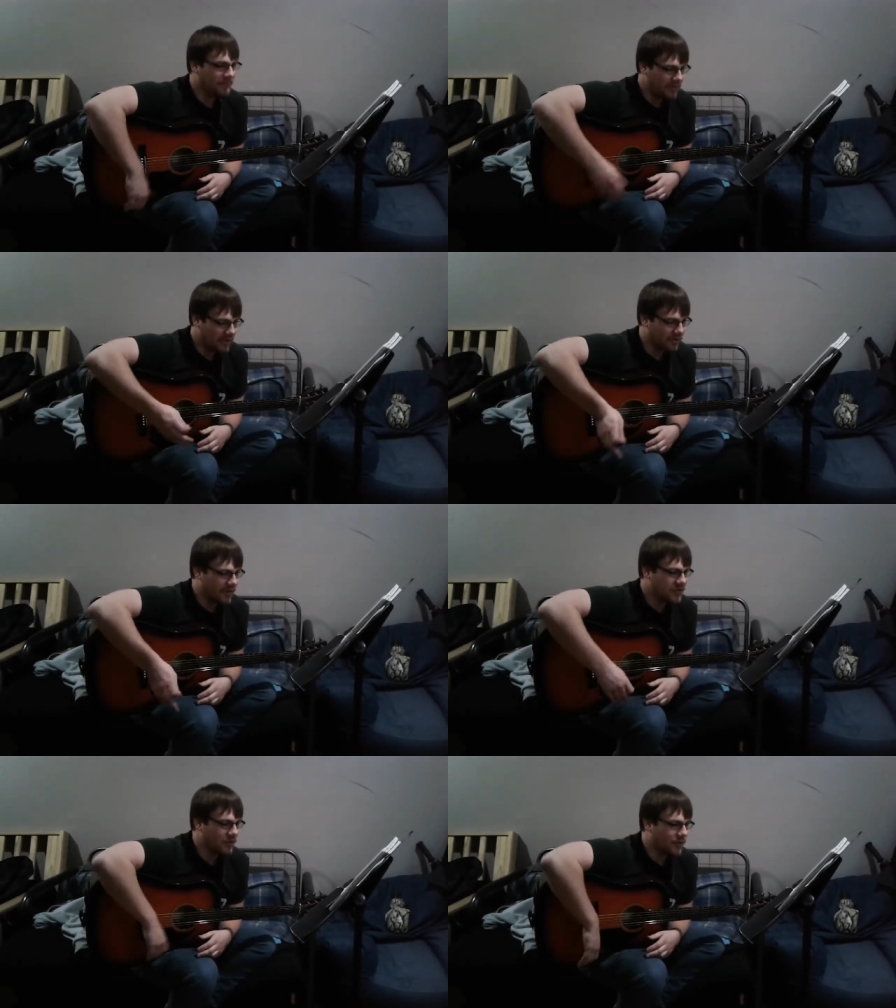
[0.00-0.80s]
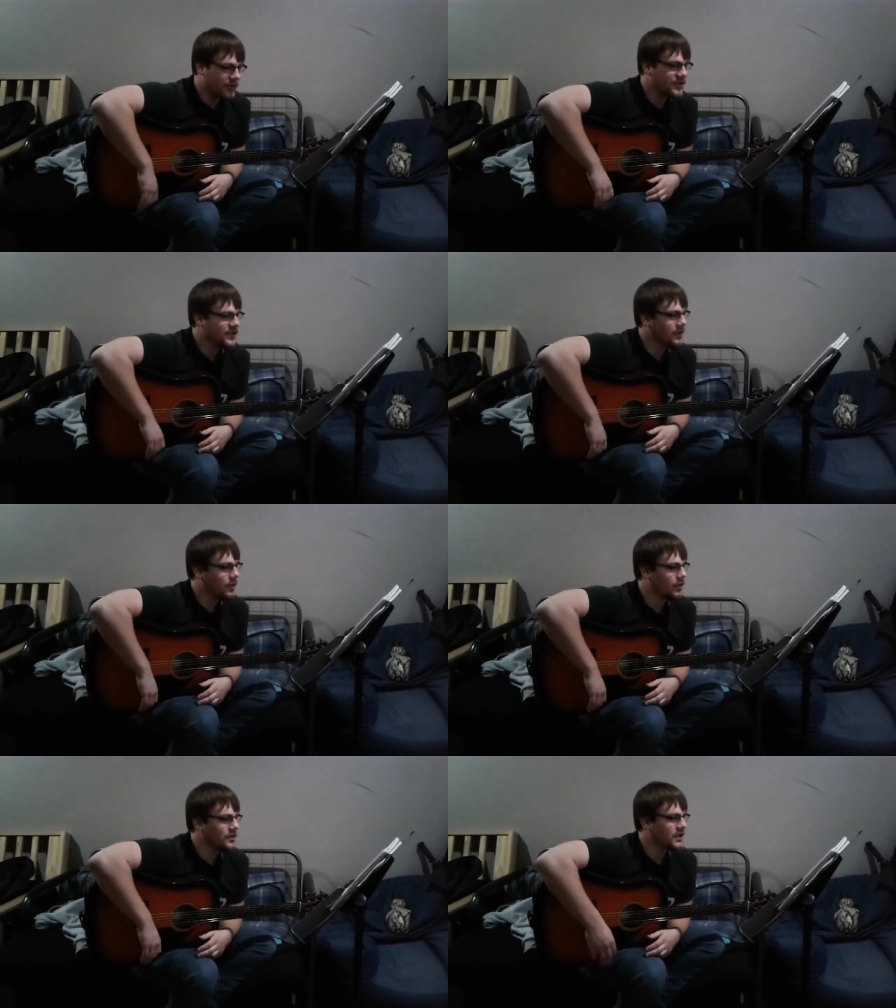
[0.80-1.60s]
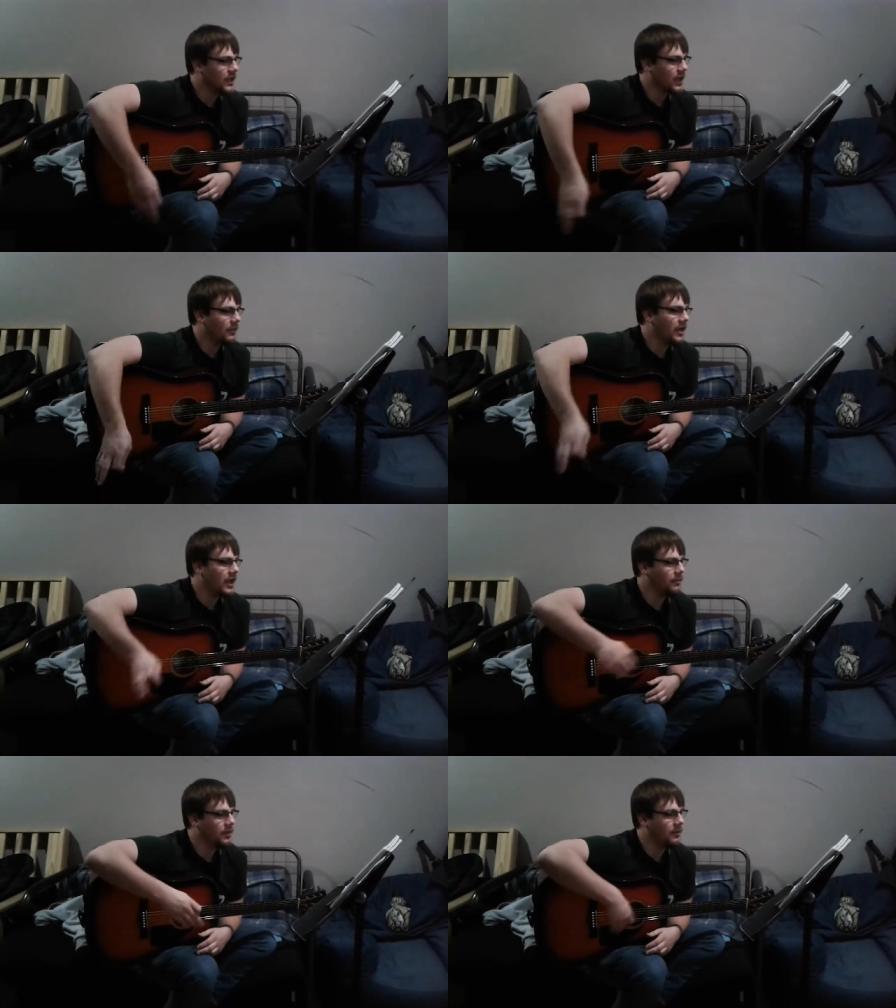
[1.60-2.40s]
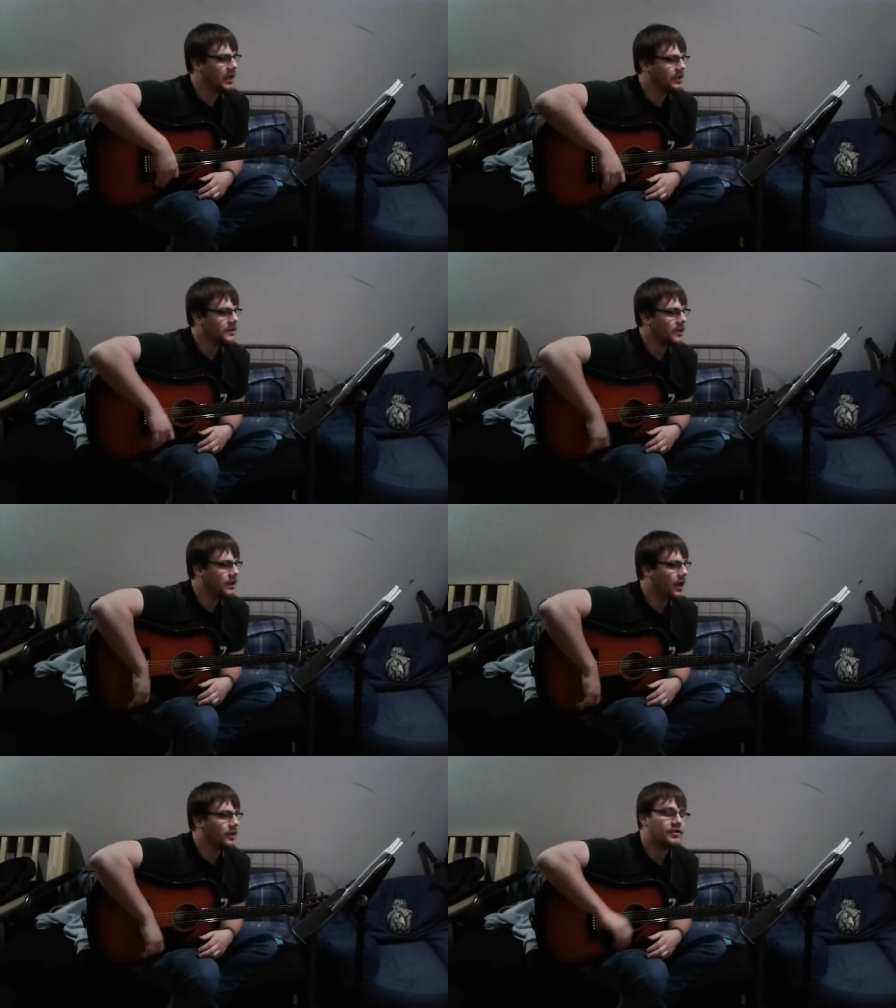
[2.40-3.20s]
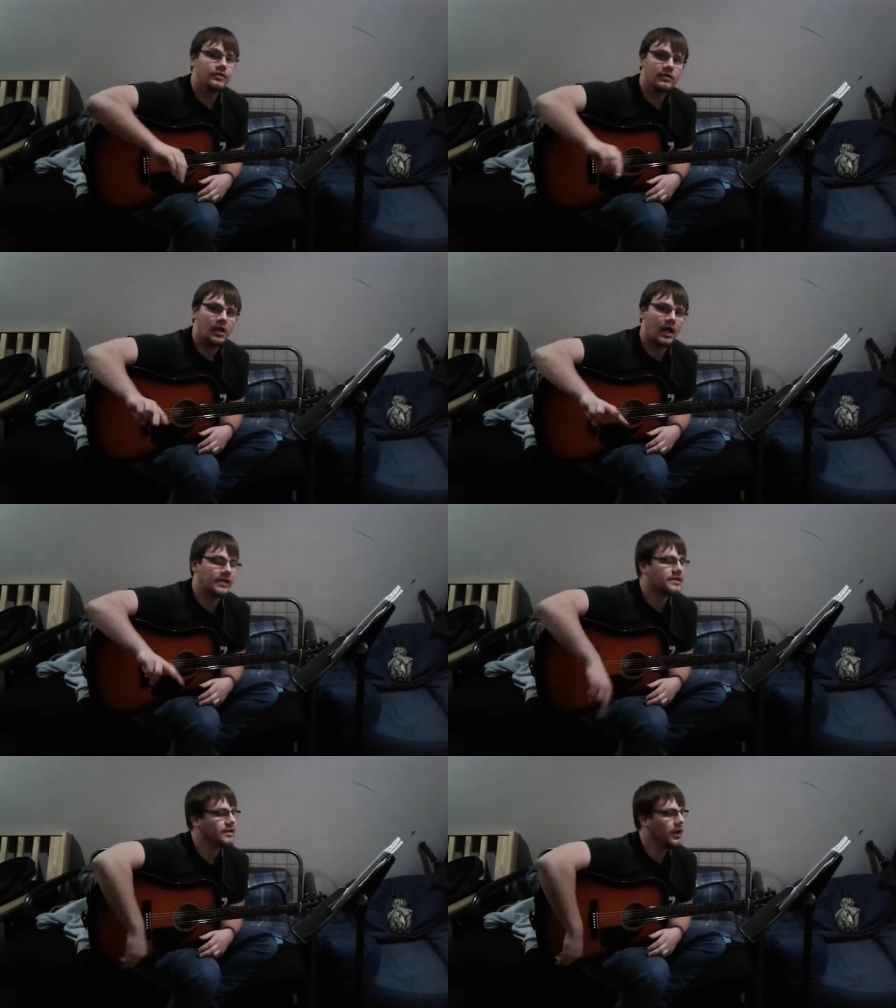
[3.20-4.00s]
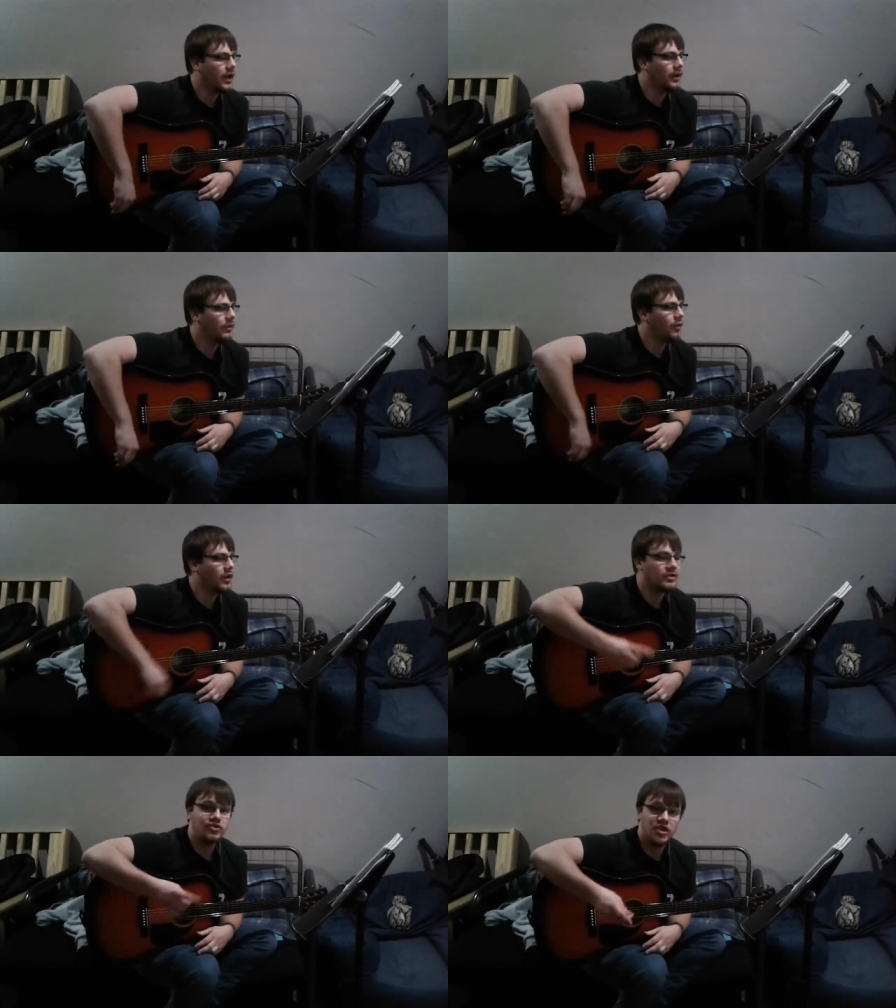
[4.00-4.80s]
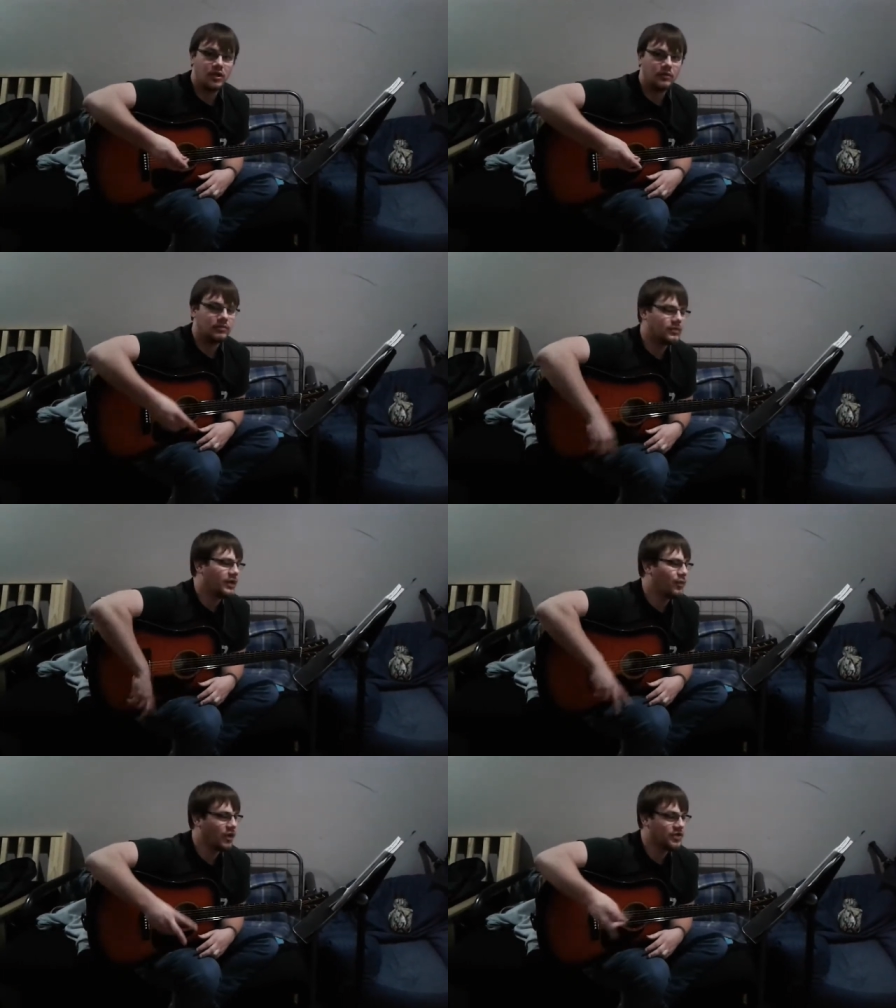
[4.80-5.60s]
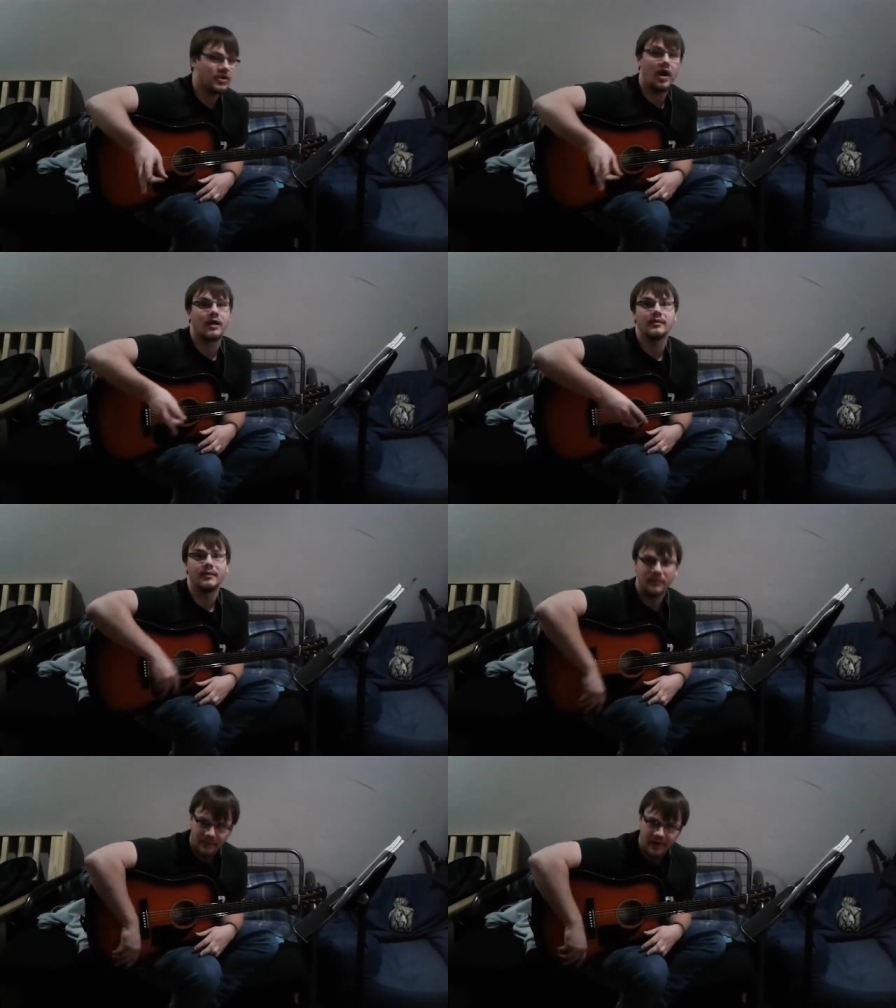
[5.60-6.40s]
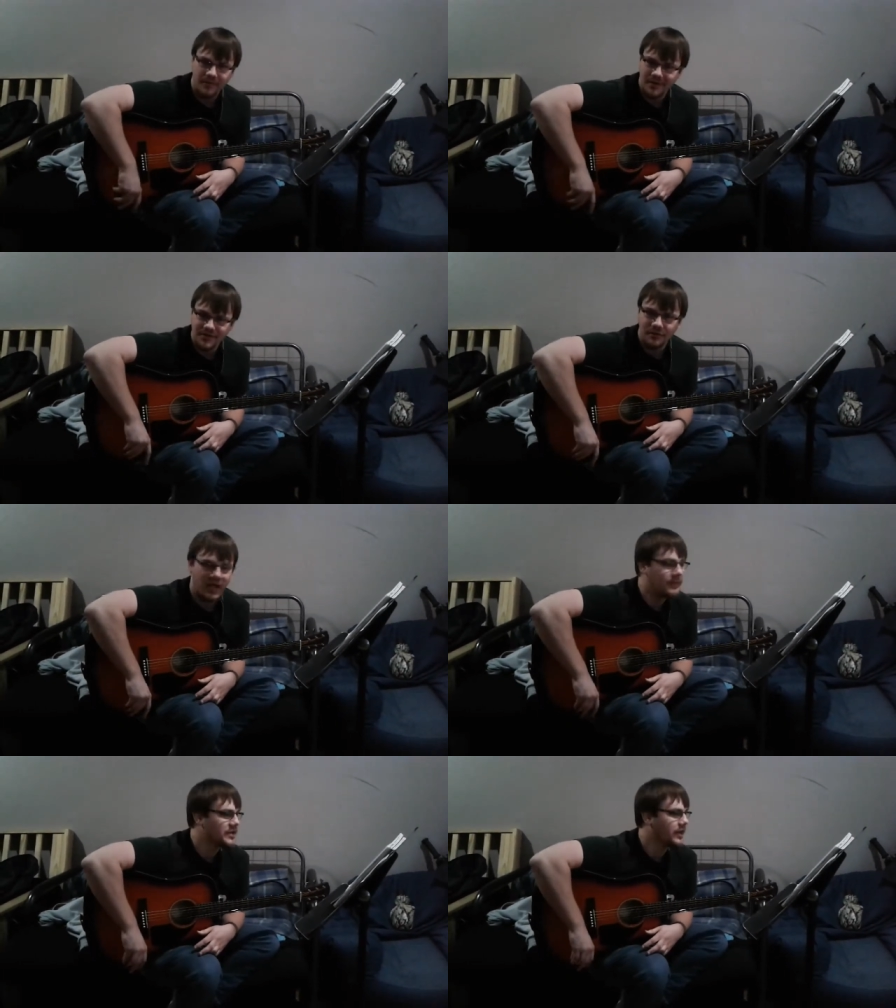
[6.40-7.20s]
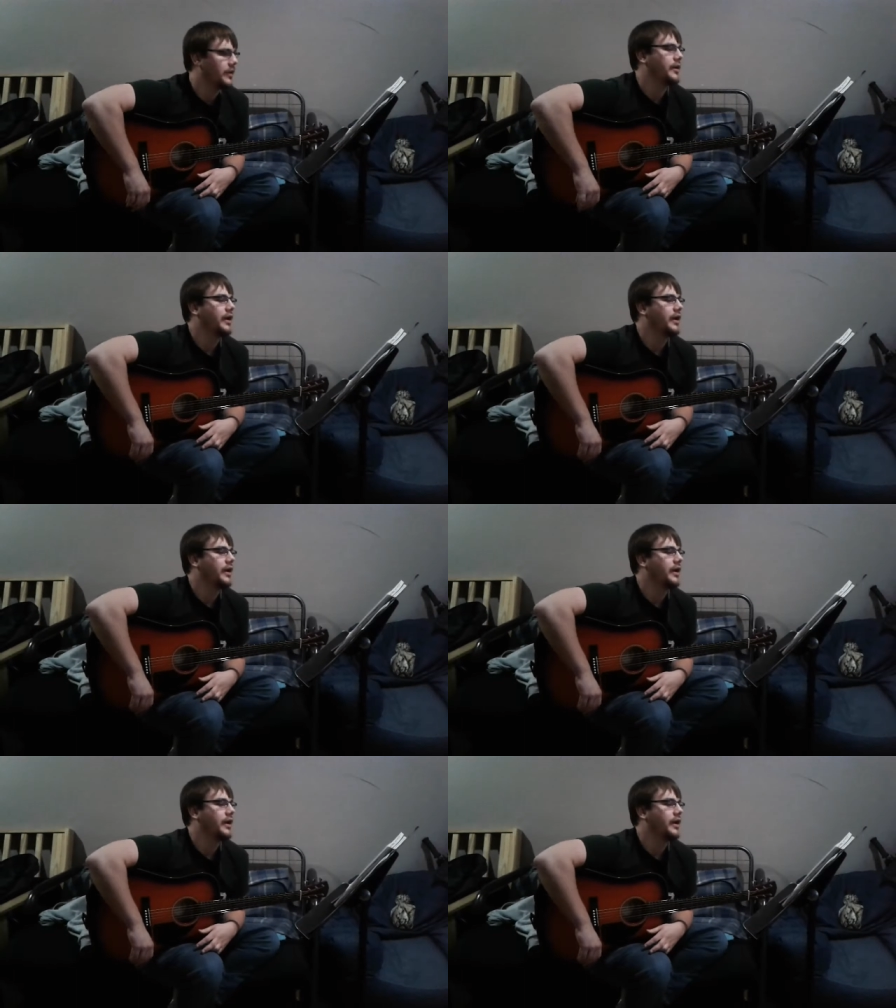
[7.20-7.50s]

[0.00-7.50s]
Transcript: with the original verses and chorus, and then I'm gonna implement two clients, one Jill and one John. Very original names, I know.